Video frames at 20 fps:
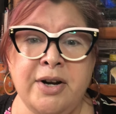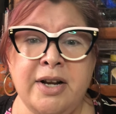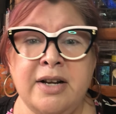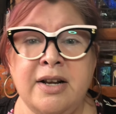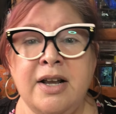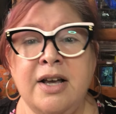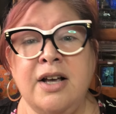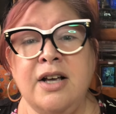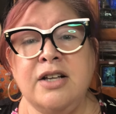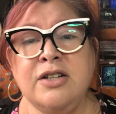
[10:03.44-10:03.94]
it.
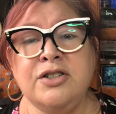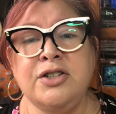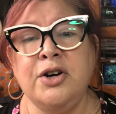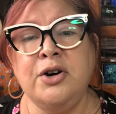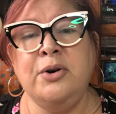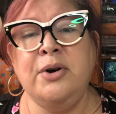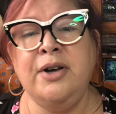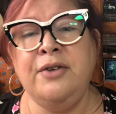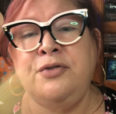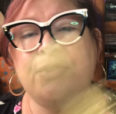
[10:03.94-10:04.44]

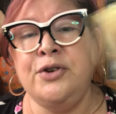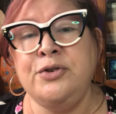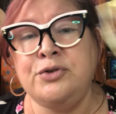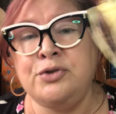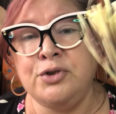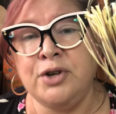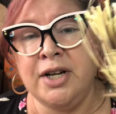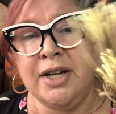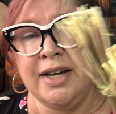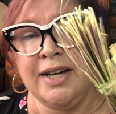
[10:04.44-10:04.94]
So if you
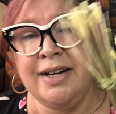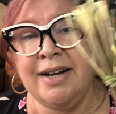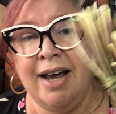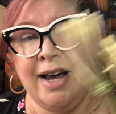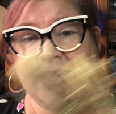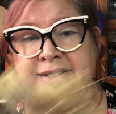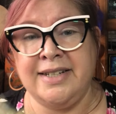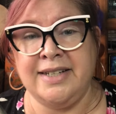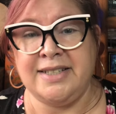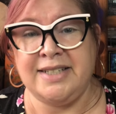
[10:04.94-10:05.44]
drink it
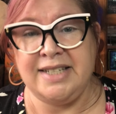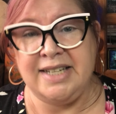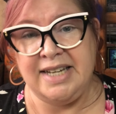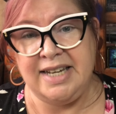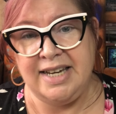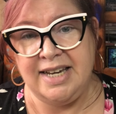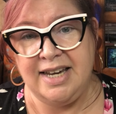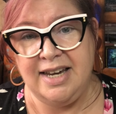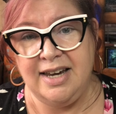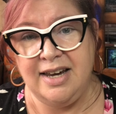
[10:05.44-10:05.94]
as a
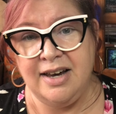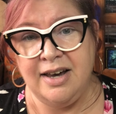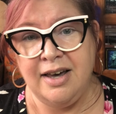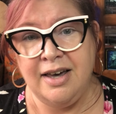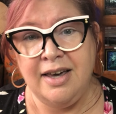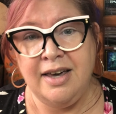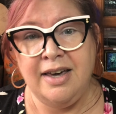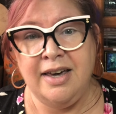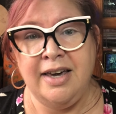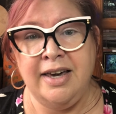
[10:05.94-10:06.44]
tea,
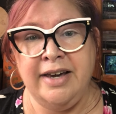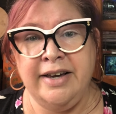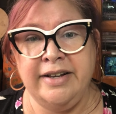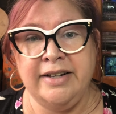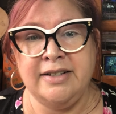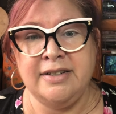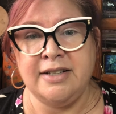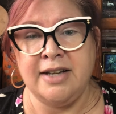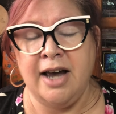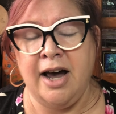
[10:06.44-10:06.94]

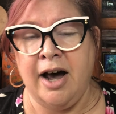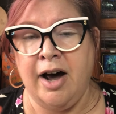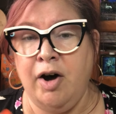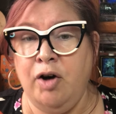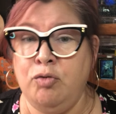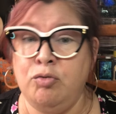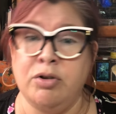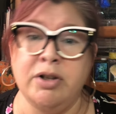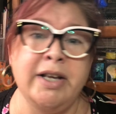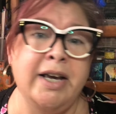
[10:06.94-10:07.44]
it uh,
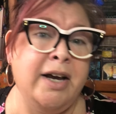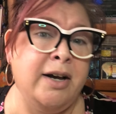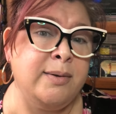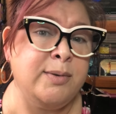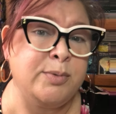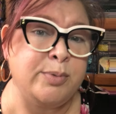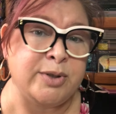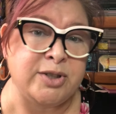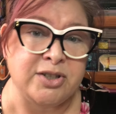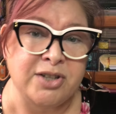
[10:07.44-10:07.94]
really
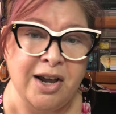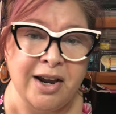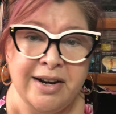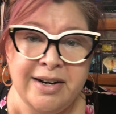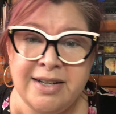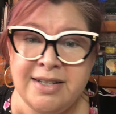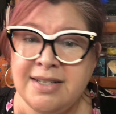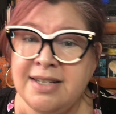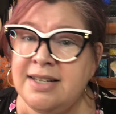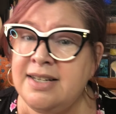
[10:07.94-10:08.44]
helps with
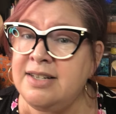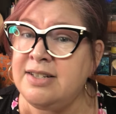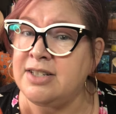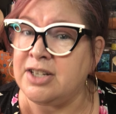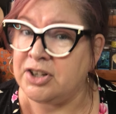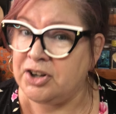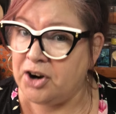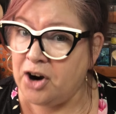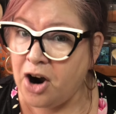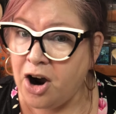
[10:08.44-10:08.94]
sinuses
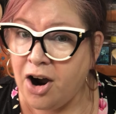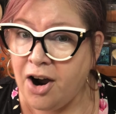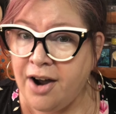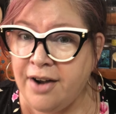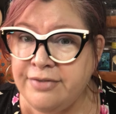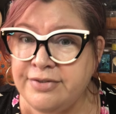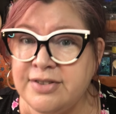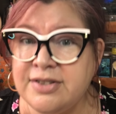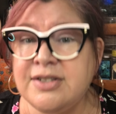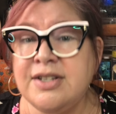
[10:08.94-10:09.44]
and
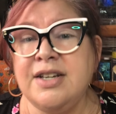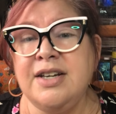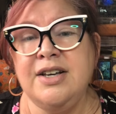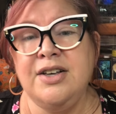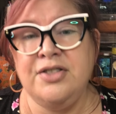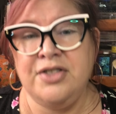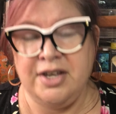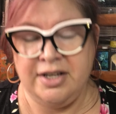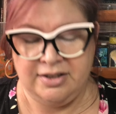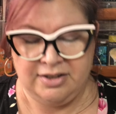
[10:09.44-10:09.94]
coughs,
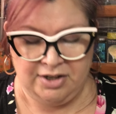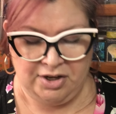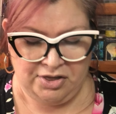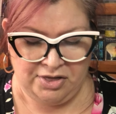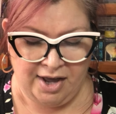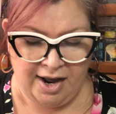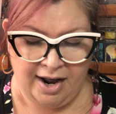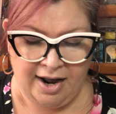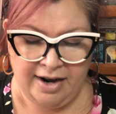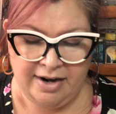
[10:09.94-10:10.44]
things like
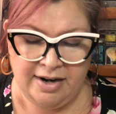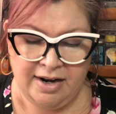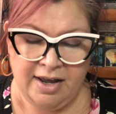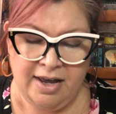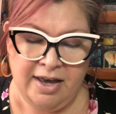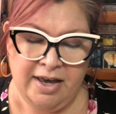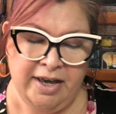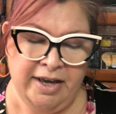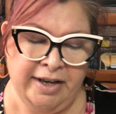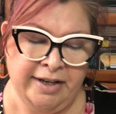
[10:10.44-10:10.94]
that.
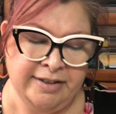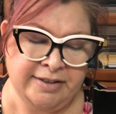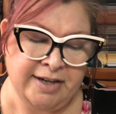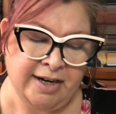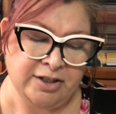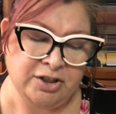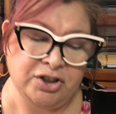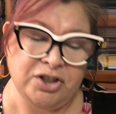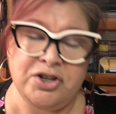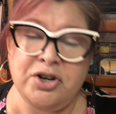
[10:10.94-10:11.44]
It's
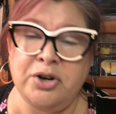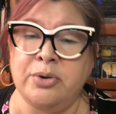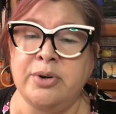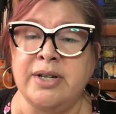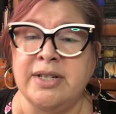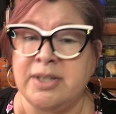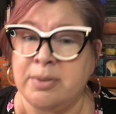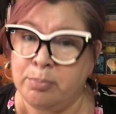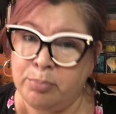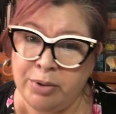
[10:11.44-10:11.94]
actually known
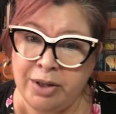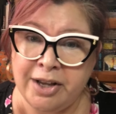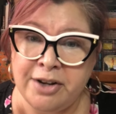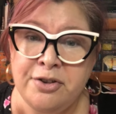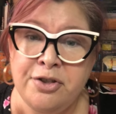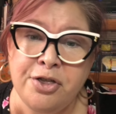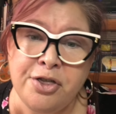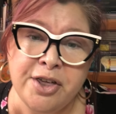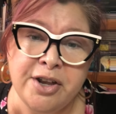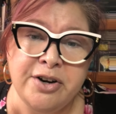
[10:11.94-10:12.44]
as a
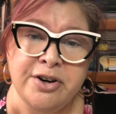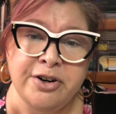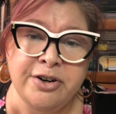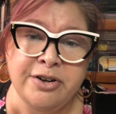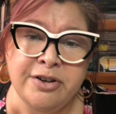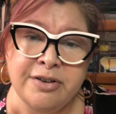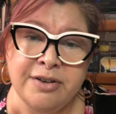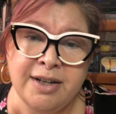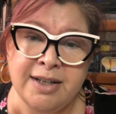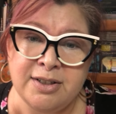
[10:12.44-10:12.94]
blood
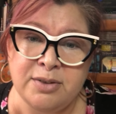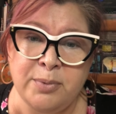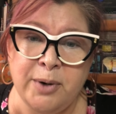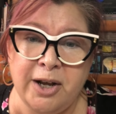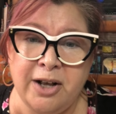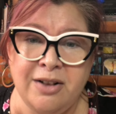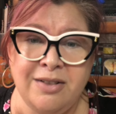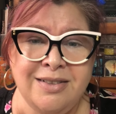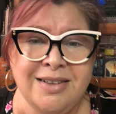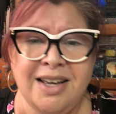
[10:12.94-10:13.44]
thinner as
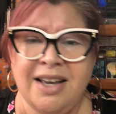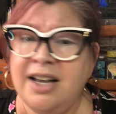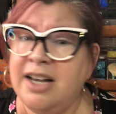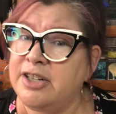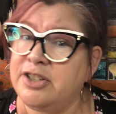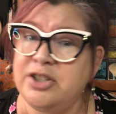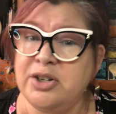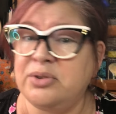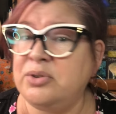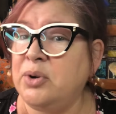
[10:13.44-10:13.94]
well. I
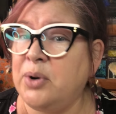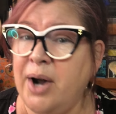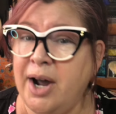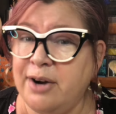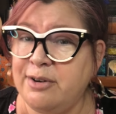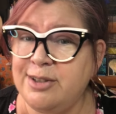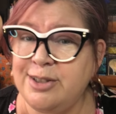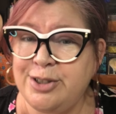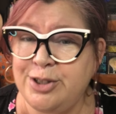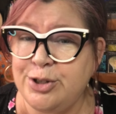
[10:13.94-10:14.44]
don't know
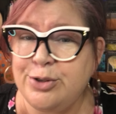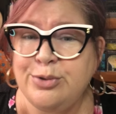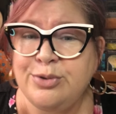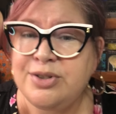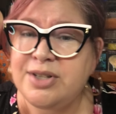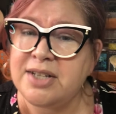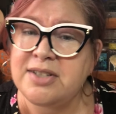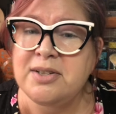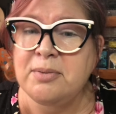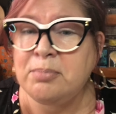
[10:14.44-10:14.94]
how it's
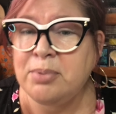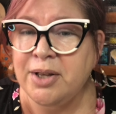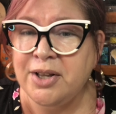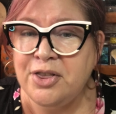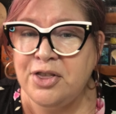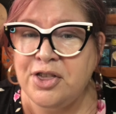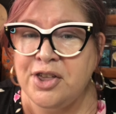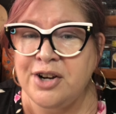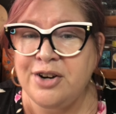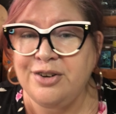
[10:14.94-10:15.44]
used as a
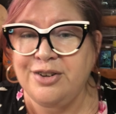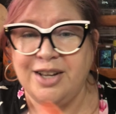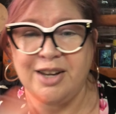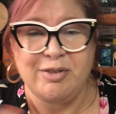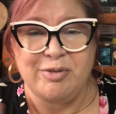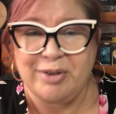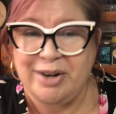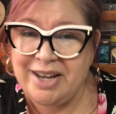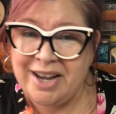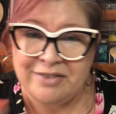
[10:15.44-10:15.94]
blood thinner, like
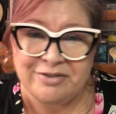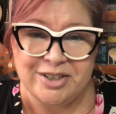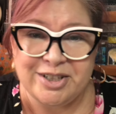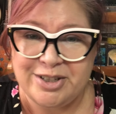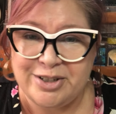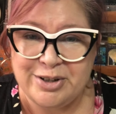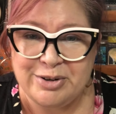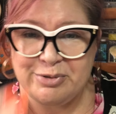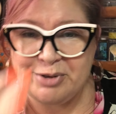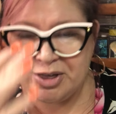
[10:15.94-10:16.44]
what you have to
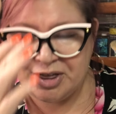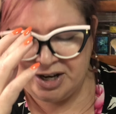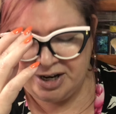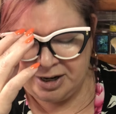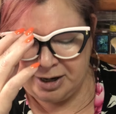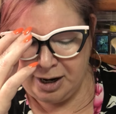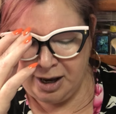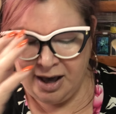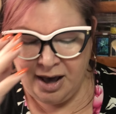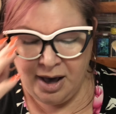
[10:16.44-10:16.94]
do with
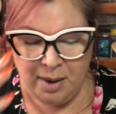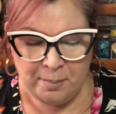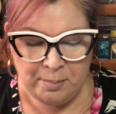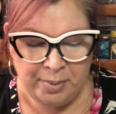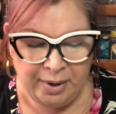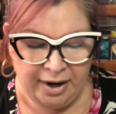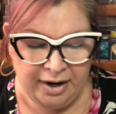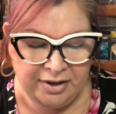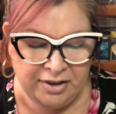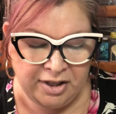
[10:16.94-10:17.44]
it.
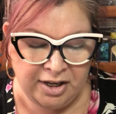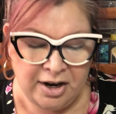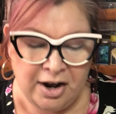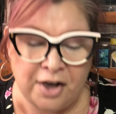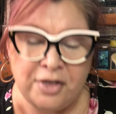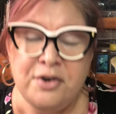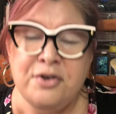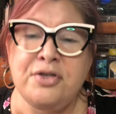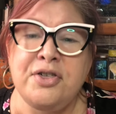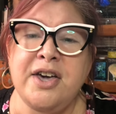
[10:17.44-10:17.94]
But the
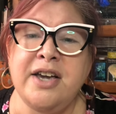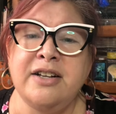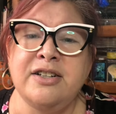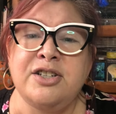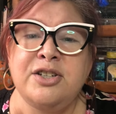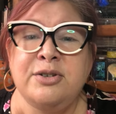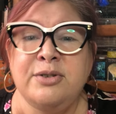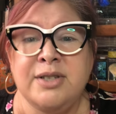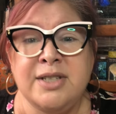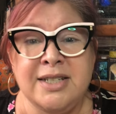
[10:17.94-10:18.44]
other thing
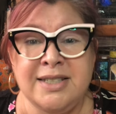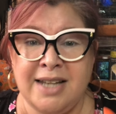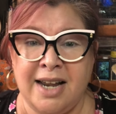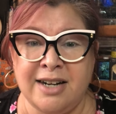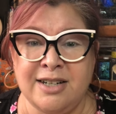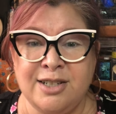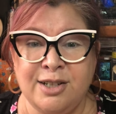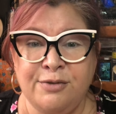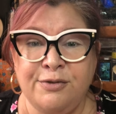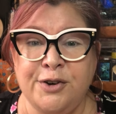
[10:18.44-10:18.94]
too is it's
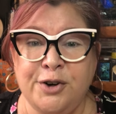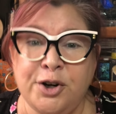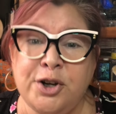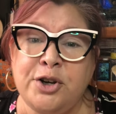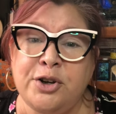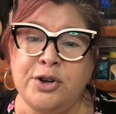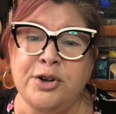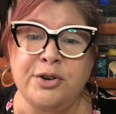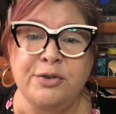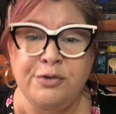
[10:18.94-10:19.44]
actually very
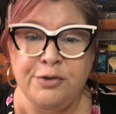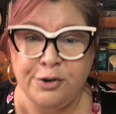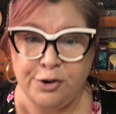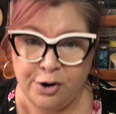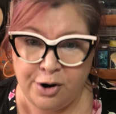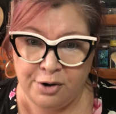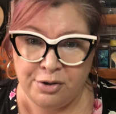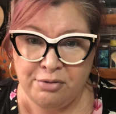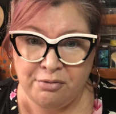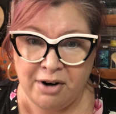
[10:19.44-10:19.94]
good for
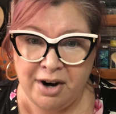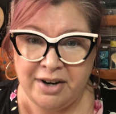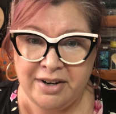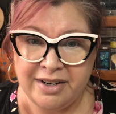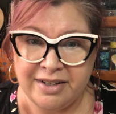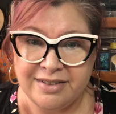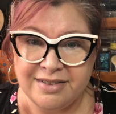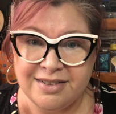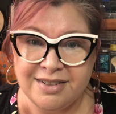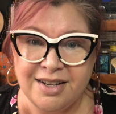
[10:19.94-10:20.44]

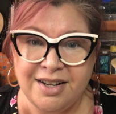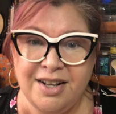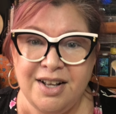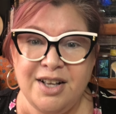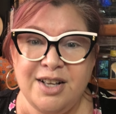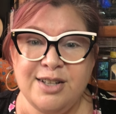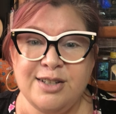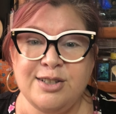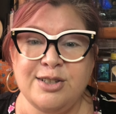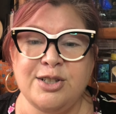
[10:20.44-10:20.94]
arthritis.
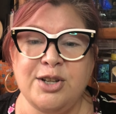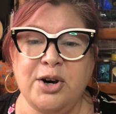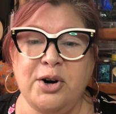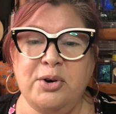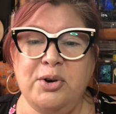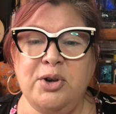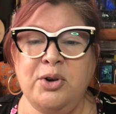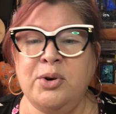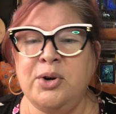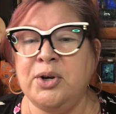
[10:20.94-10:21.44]
So
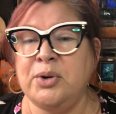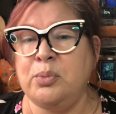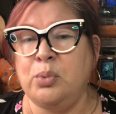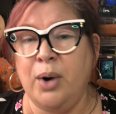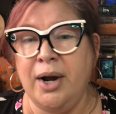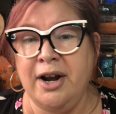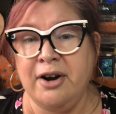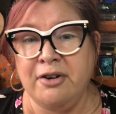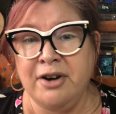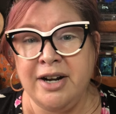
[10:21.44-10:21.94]
you could
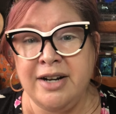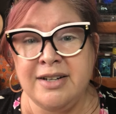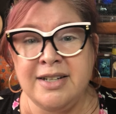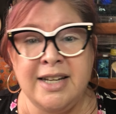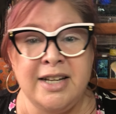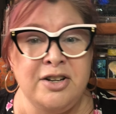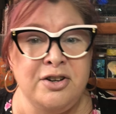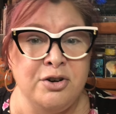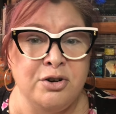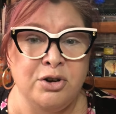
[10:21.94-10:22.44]
wear it
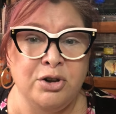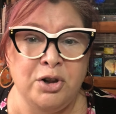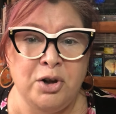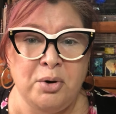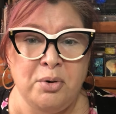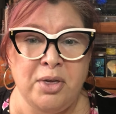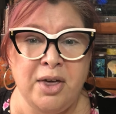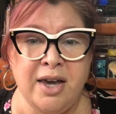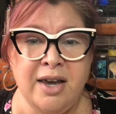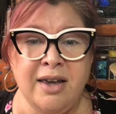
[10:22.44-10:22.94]
in your
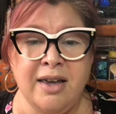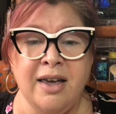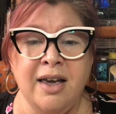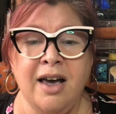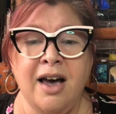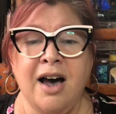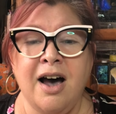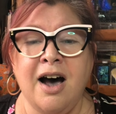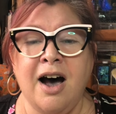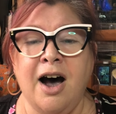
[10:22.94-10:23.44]
clothing.
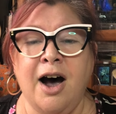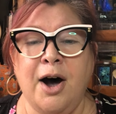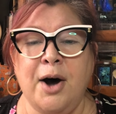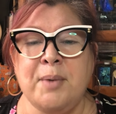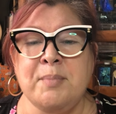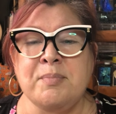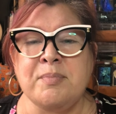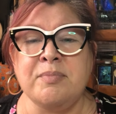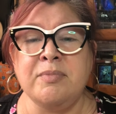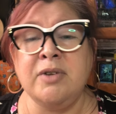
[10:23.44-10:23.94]

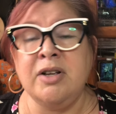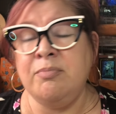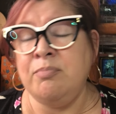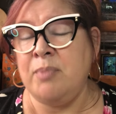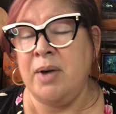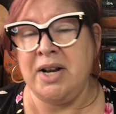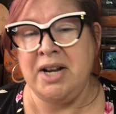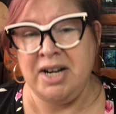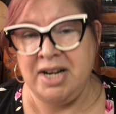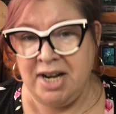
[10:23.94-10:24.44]
Um,
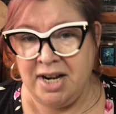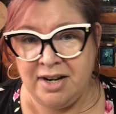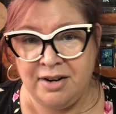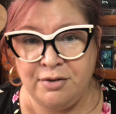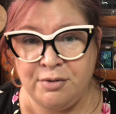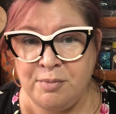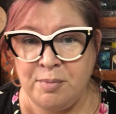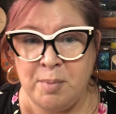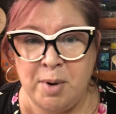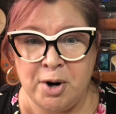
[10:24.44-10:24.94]
many
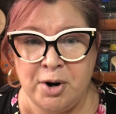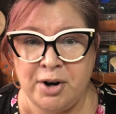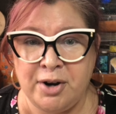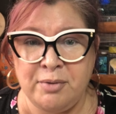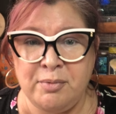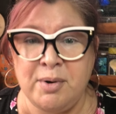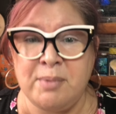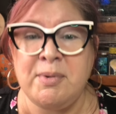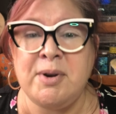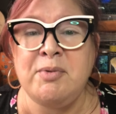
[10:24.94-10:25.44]
Native
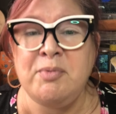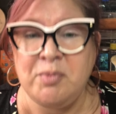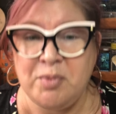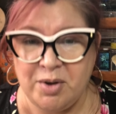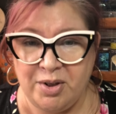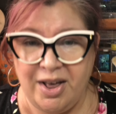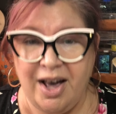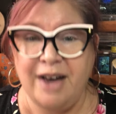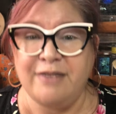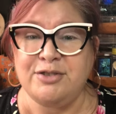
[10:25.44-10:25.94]
American women
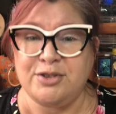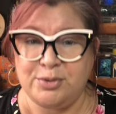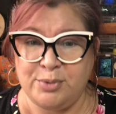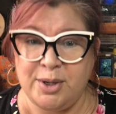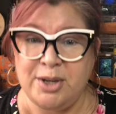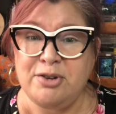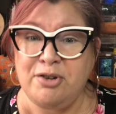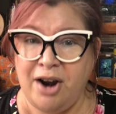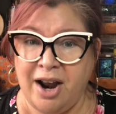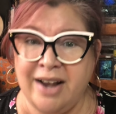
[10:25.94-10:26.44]
will have
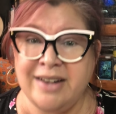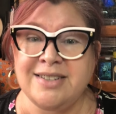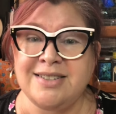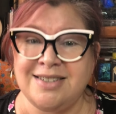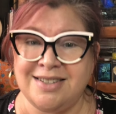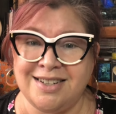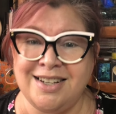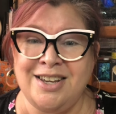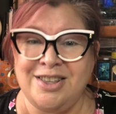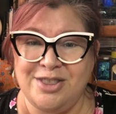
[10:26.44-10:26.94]

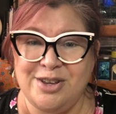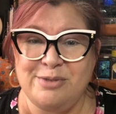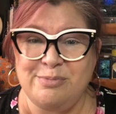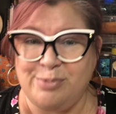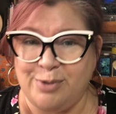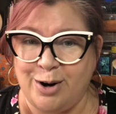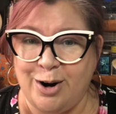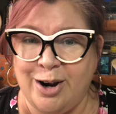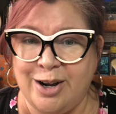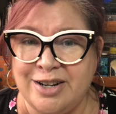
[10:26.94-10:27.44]
sweetgrass in their
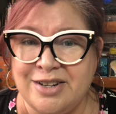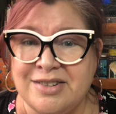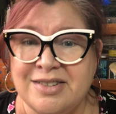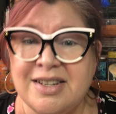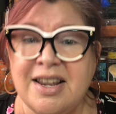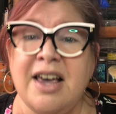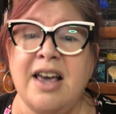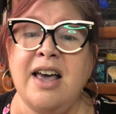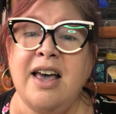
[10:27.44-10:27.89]
bras,